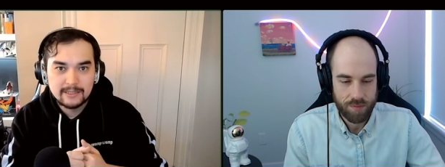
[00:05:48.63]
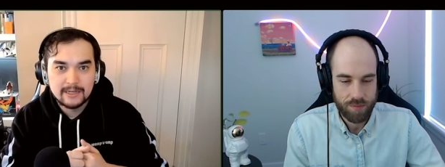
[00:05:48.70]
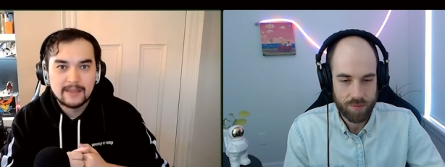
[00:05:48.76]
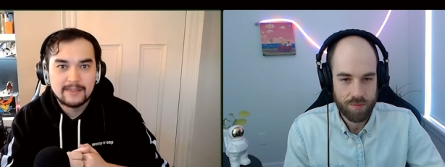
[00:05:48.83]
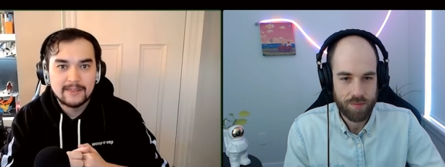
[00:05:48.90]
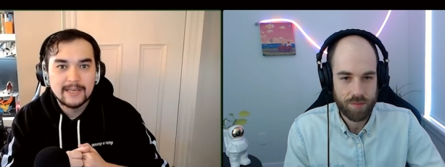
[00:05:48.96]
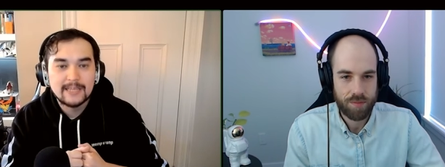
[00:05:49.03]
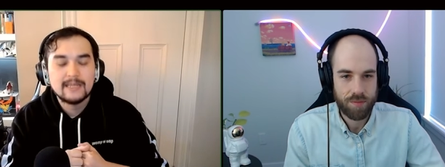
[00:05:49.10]
Speaker 1: And I
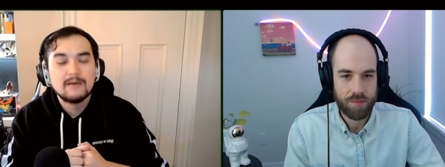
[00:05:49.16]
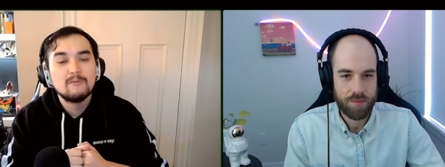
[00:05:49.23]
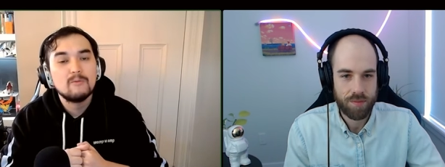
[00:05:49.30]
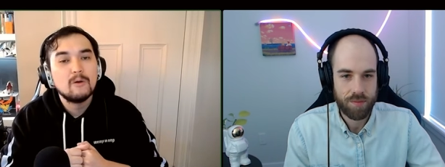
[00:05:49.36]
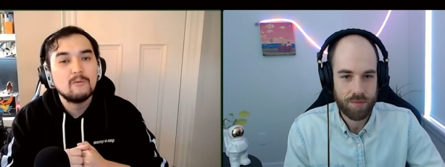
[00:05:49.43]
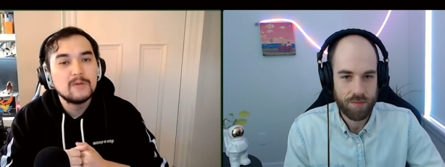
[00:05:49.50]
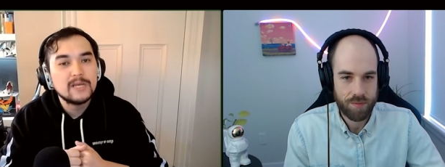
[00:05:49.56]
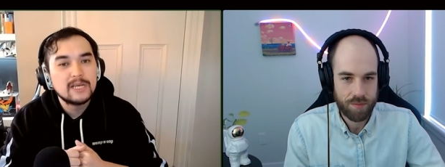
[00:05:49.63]
think that
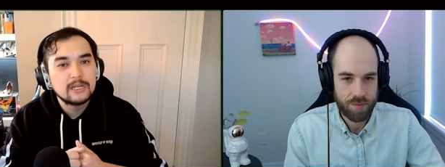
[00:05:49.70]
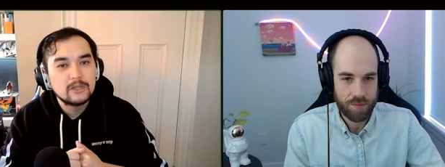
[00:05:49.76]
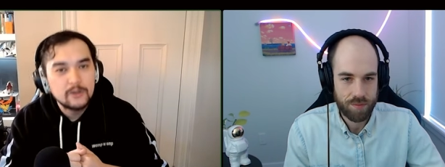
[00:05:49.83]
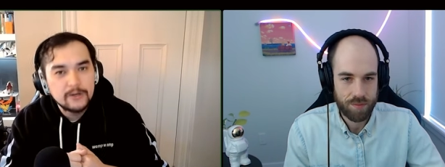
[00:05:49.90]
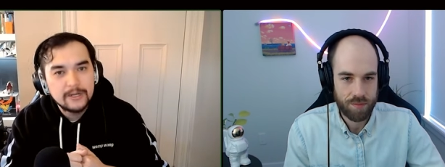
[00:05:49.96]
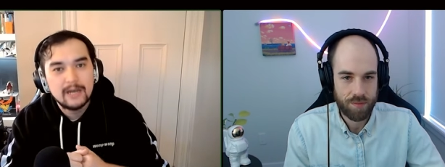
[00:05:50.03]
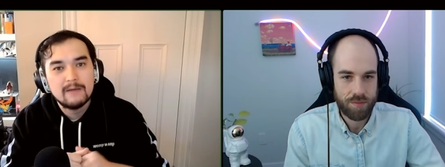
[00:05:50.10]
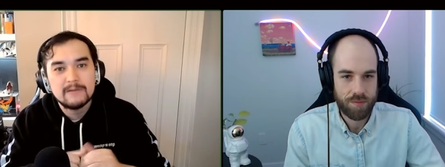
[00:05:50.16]
what we can
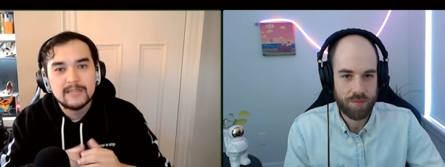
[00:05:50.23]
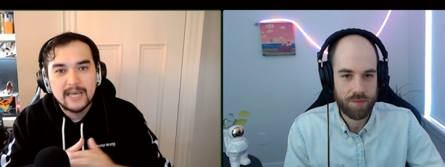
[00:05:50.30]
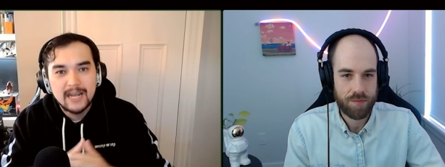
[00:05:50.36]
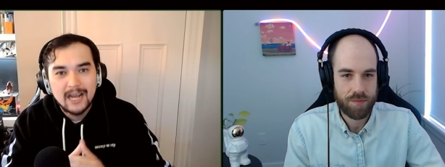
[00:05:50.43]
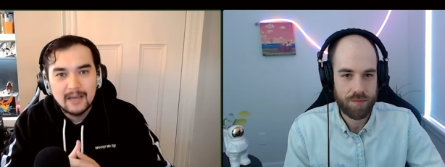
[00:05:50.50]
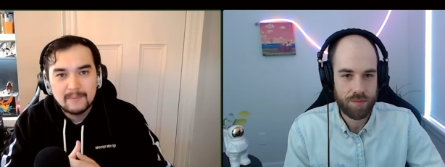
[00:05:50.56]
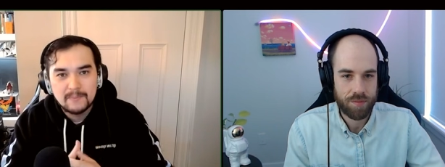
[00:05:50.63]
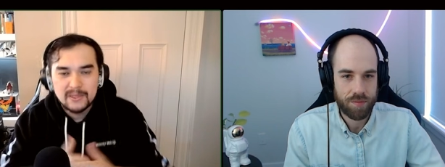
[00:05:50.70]
look at with
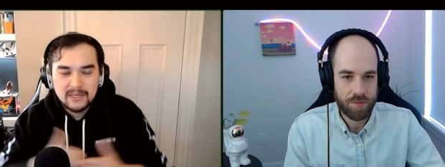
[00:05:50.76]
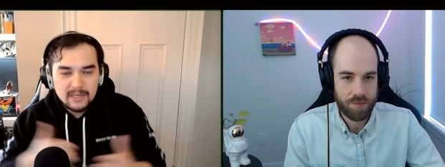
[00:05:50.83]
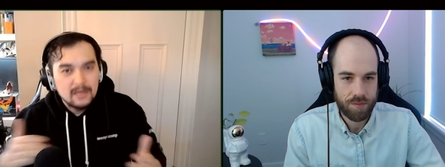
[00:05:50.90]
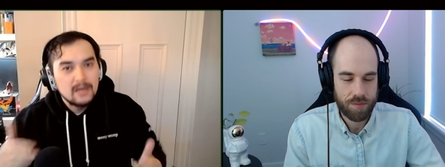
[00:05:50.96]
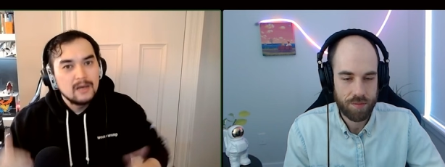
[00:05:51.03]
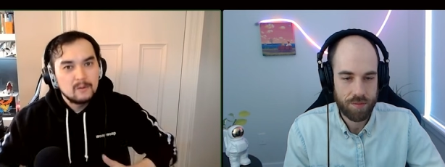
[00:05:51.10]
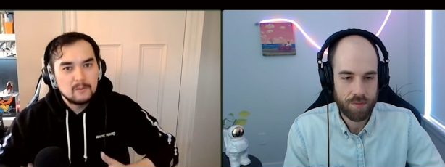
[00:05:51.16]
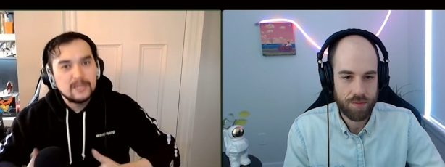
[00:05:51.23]
NIP,
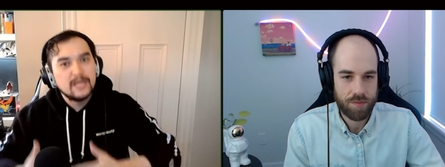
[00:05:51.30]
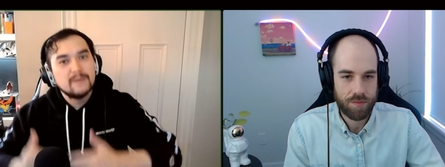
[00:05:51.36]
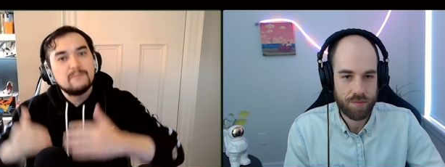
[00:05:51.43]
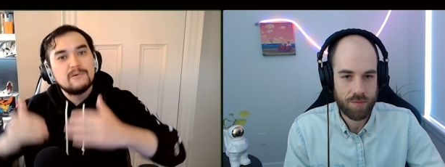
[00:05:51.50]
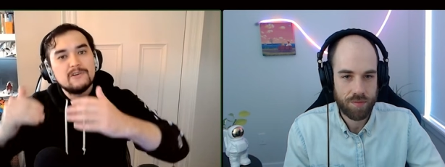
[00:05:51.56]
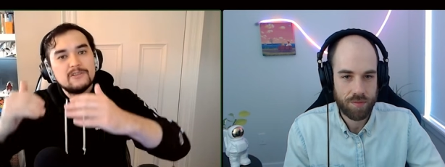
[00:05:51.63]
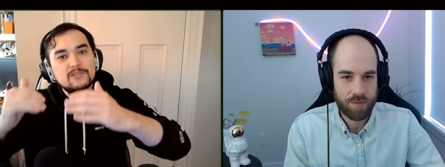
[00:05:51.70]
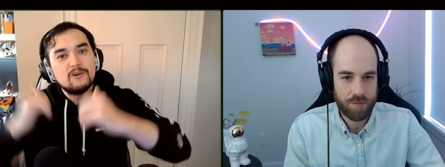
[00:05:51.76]
where they
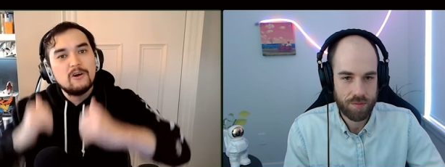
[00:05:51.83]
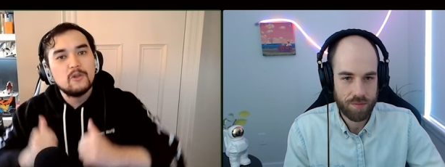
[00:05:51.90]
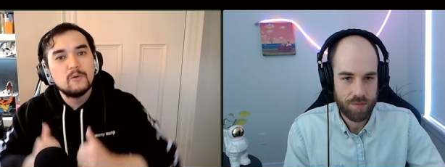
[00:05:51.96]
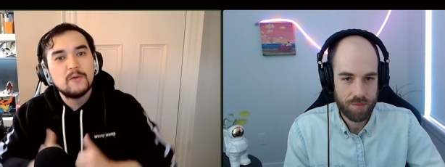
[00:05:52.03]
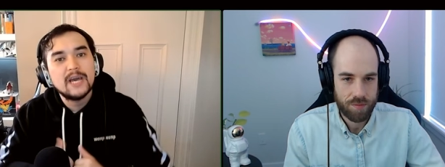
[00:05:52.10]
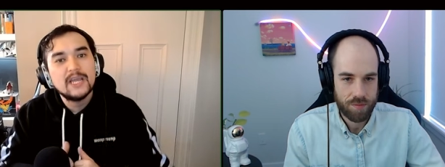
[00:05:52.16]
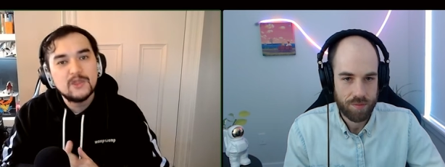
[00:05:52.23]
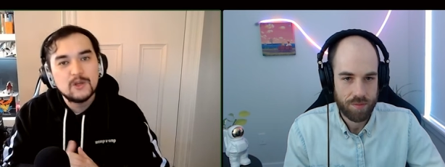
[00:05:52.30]
pushed all the
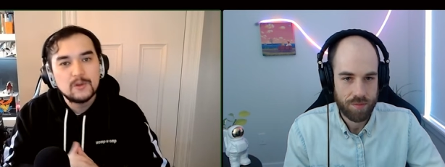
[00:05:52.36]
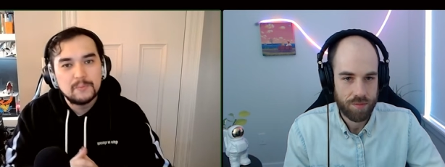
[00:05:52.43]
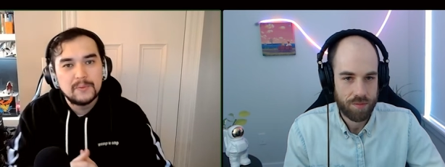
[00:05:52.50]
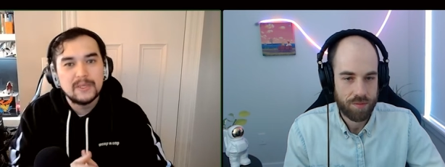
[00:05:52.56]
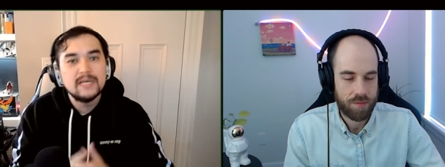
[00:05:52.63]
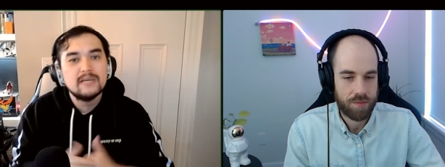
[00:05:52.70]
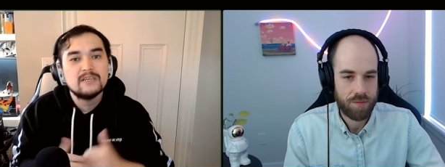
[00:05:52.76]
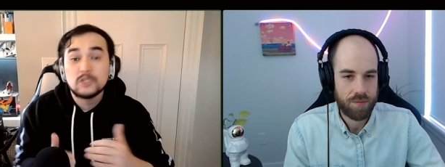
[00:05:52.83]
way at their
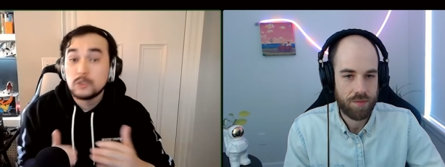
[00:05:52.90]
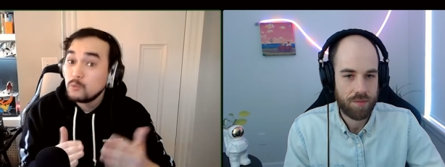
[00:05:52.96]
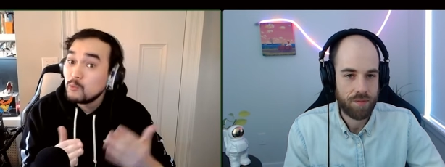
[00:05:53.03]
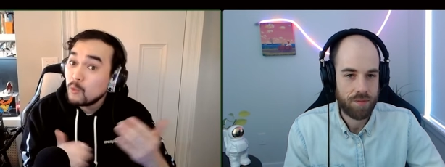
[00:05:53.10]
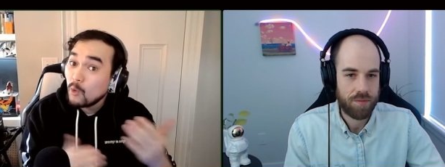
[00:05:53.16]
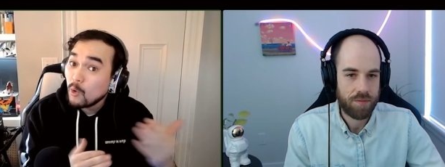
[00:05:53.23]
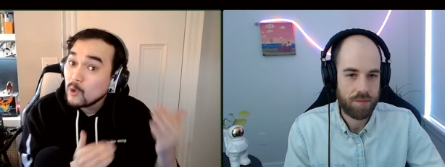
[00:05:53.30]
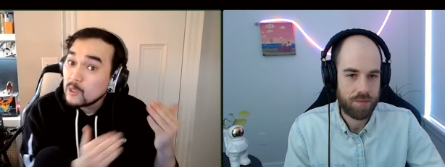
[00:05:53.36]
peak
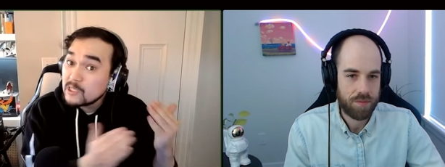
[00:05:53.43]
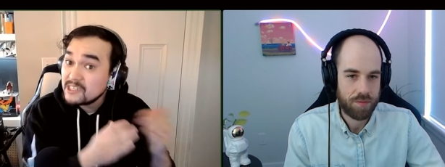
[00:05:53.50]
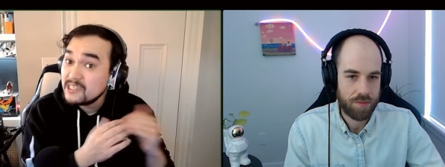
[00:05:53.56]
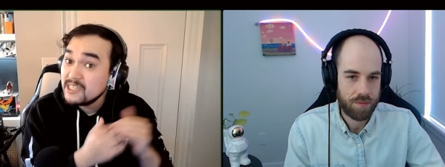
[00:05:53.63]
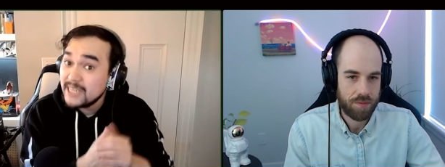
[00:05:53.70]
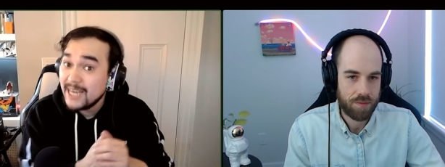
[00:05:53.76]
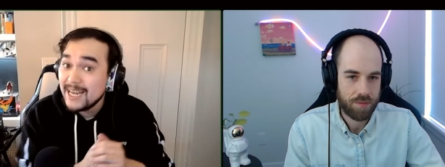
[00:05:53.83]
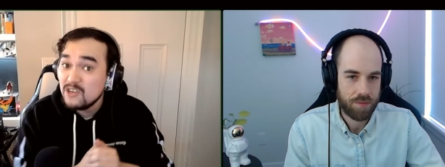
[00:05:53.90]
towards
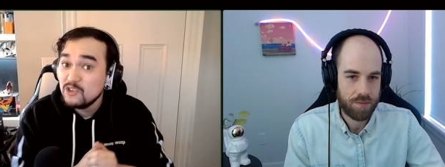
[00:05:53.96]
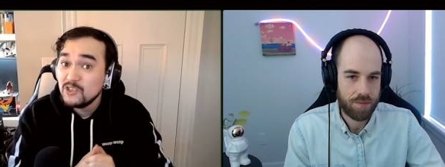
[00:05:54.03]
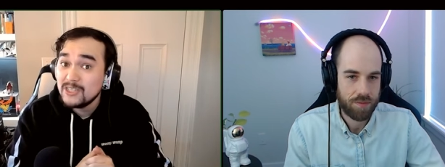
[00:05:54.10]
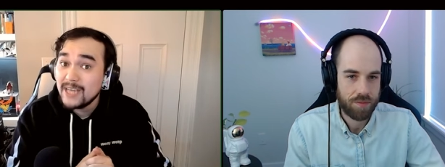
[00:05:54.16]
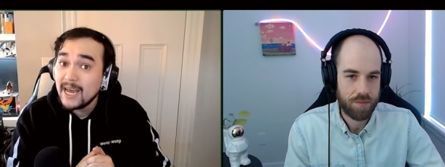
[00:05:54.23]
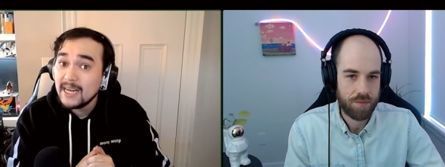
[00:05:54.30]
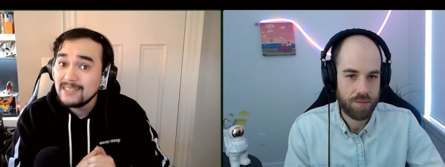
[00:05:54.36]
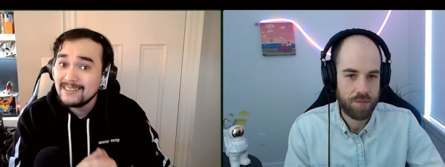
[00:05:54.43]
contender
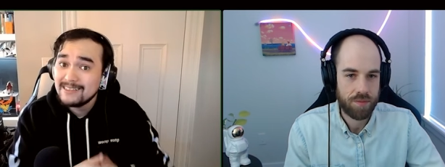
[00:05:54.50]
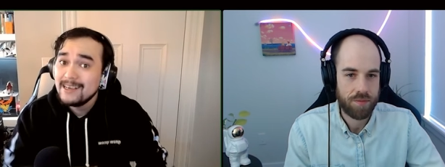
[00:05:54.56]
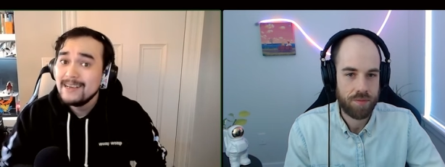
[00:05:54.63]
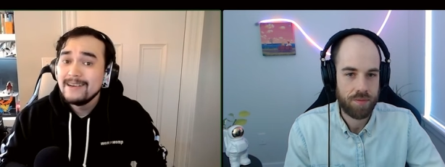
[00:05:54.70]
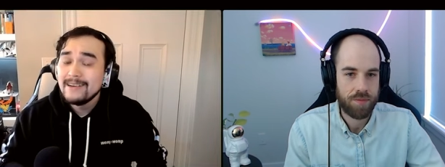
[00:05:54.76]
status,